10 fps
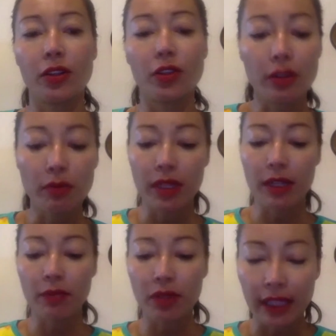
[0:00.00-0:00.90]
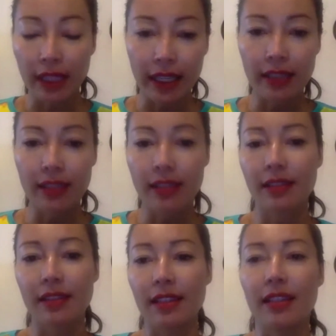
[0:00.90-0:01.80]
manipulate
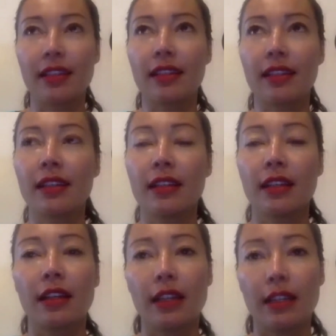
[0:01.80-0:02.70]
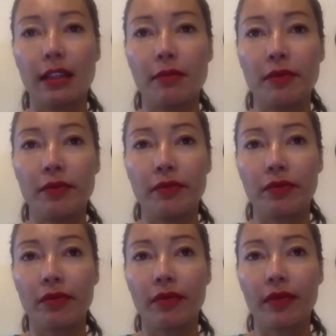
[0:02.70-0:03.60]
the um,
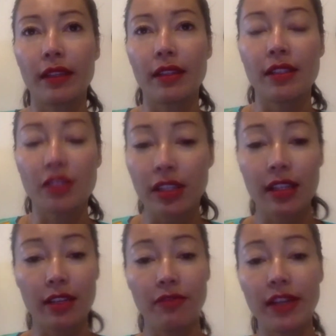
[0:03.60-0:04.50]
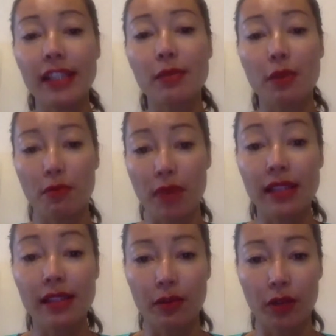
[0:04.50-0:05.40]
essentially the investment
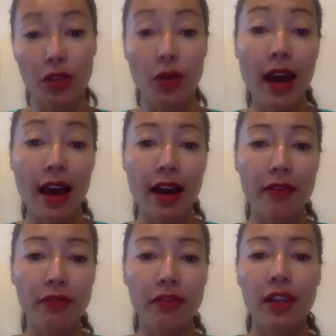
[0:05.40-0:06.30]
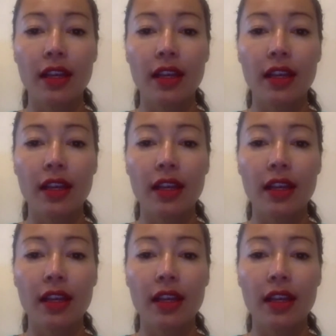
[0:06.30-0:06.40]
based on what you have. And